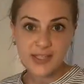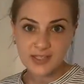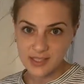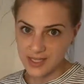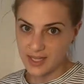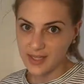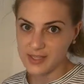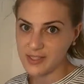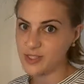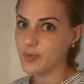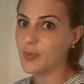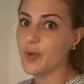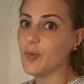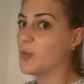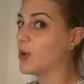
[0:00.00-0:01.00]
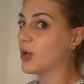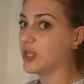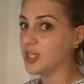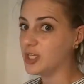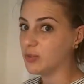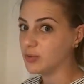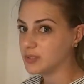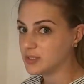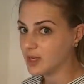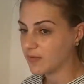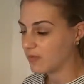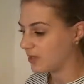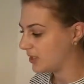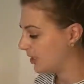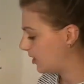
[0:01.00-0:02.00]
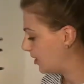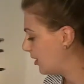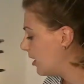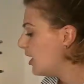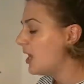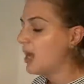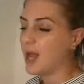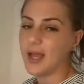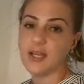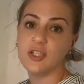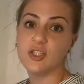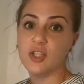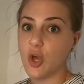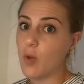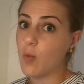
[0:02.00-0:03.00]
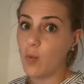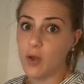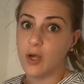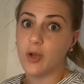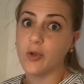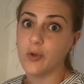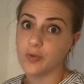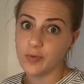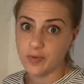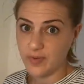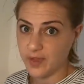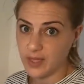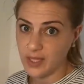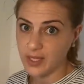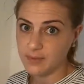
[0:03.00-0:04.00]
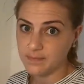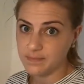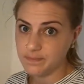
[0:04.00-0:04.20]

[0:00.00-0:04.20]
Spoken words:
as it is to put more cute stuff on here, I don't want to overfill it.